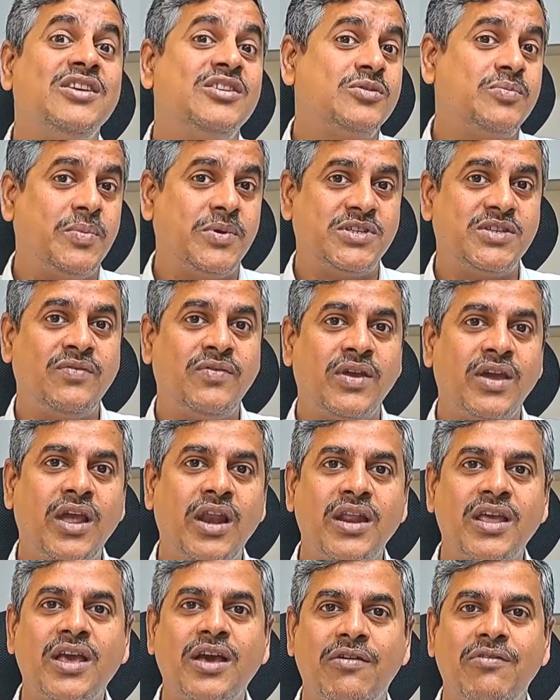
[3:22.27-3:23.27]

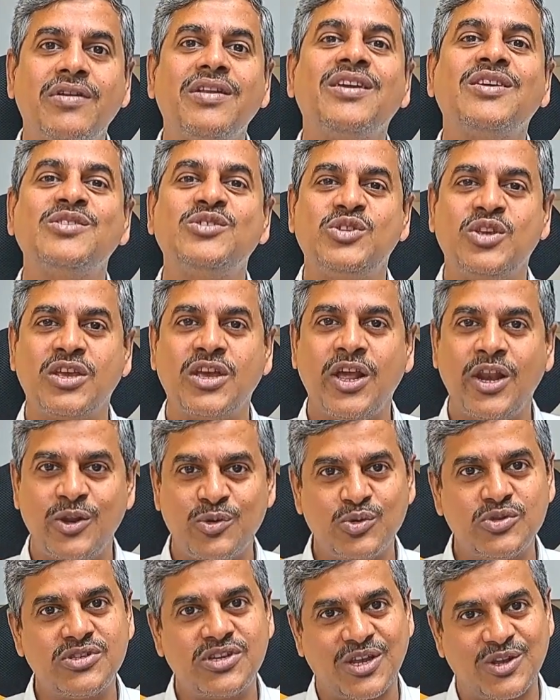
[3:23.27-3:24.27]
specifically covering single
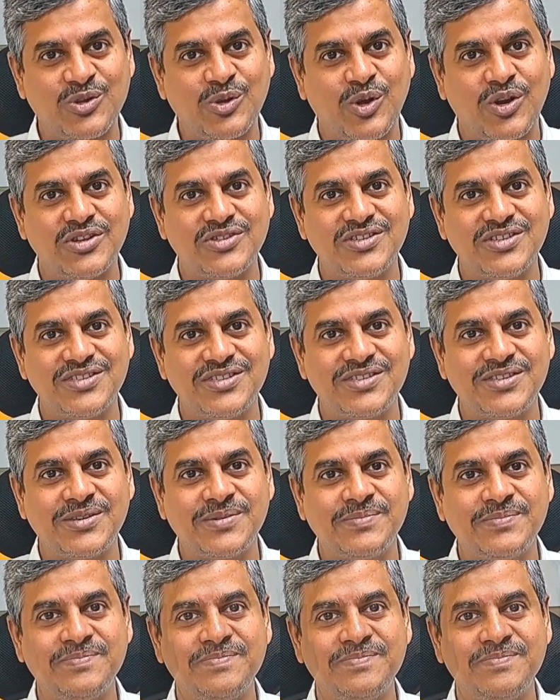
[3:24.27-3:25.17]
use technologies.